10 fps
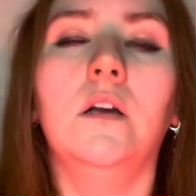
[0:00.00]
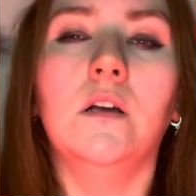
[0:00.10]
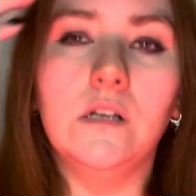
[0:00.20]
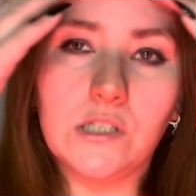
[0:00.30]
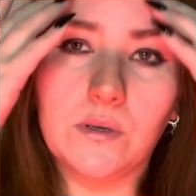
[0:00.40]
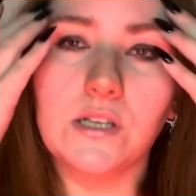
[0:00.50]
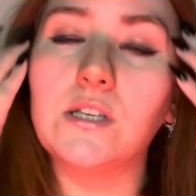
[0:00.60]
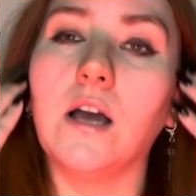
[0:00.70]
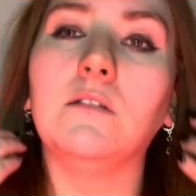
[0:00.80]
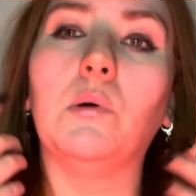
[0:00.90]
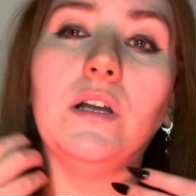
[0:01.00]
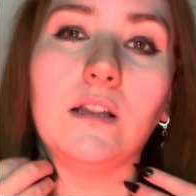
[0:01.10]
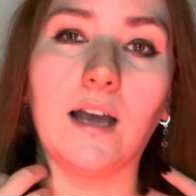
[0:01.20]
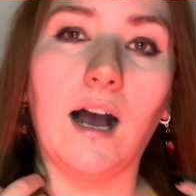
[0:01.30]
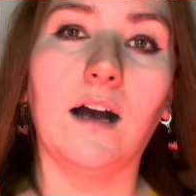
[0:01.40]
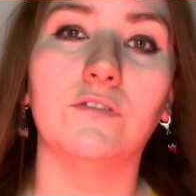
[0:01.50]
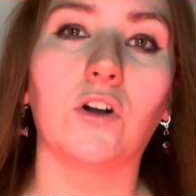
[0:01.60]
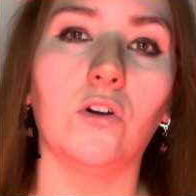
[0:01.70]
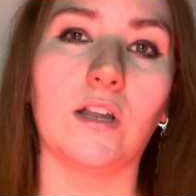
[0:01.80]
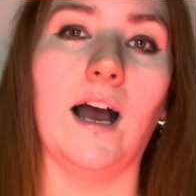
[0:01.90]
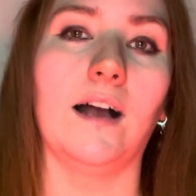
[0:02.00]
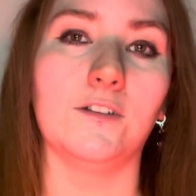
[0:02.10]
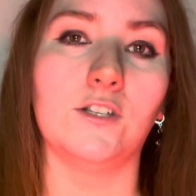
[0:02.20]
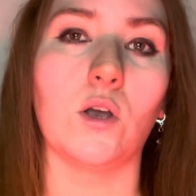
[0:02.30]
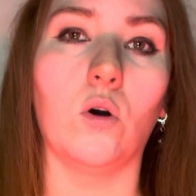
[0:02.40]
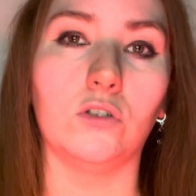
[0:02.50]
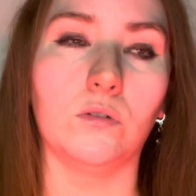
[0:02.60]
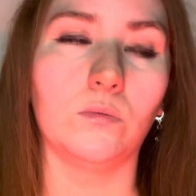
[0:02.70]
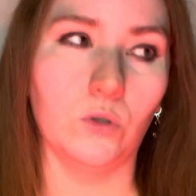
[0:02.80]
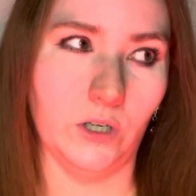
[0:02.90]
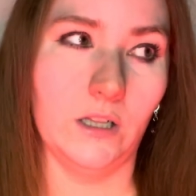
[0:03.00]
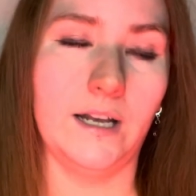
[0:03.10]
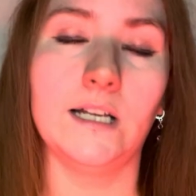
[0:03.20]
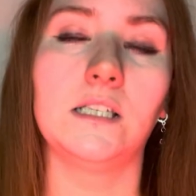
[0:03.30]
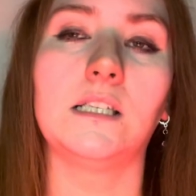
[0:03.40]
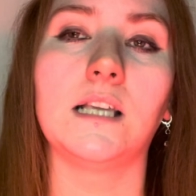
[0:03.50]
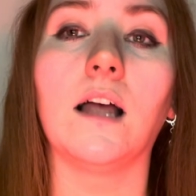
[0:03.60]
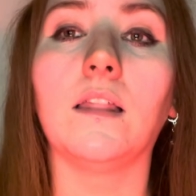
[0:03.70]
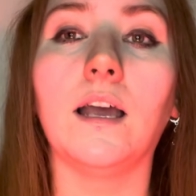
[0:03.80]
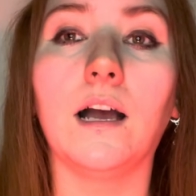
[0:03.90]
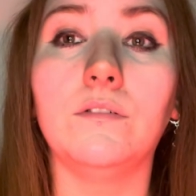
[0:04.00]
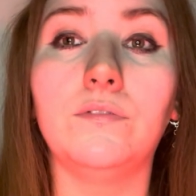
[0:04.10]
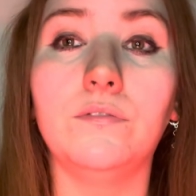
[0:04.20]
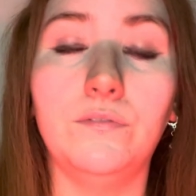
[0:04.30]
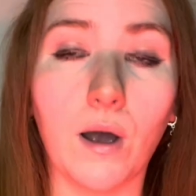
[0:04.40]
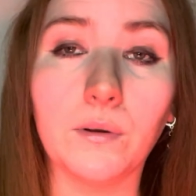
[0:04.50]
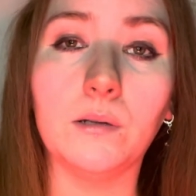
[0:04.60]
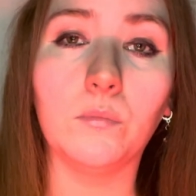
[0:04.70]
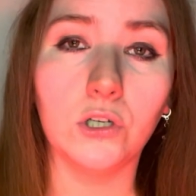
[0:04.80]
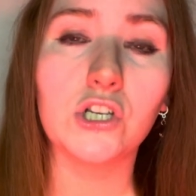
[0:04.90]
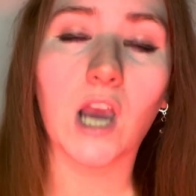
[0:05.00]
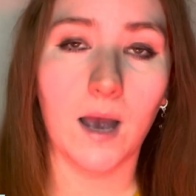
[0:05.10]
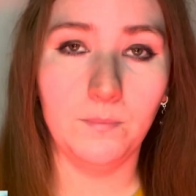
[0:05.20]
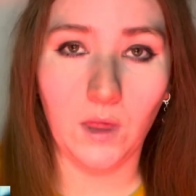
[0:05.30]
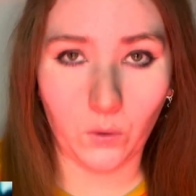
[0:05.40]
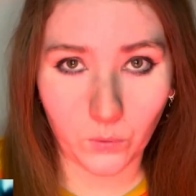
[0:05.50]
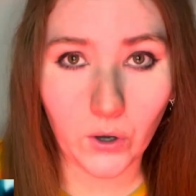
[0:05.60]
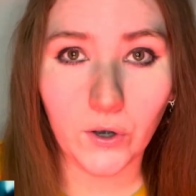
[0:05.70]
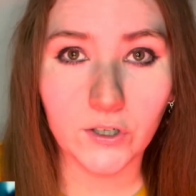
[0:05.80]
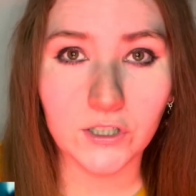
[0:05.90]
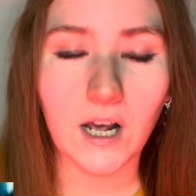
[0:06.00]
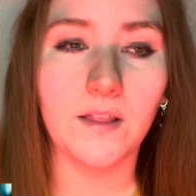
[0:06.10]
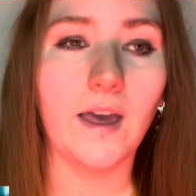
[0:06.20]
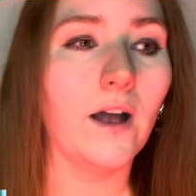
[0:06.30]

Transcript: So at a certain point they have got their hands on loyalists and they have very much kept their word. They